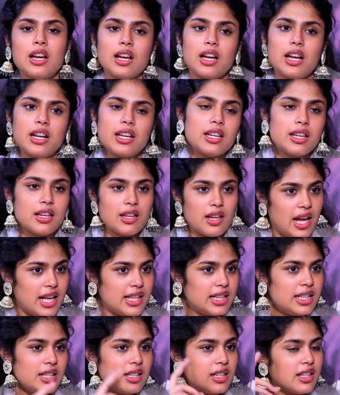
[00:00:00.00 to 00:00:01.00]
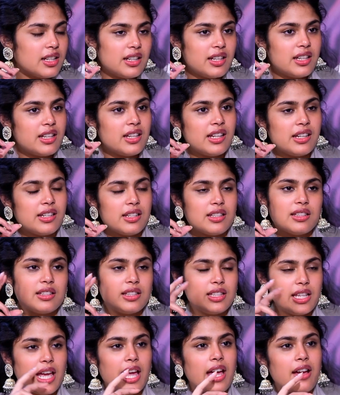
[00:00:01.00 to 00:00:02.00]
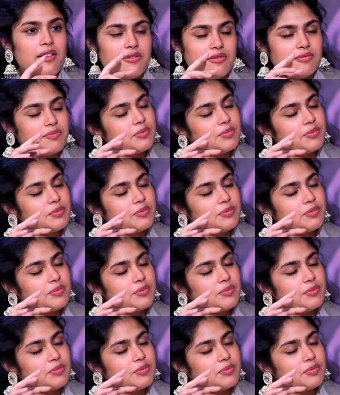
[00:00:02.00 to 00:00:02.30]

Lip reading: Kani, I think they are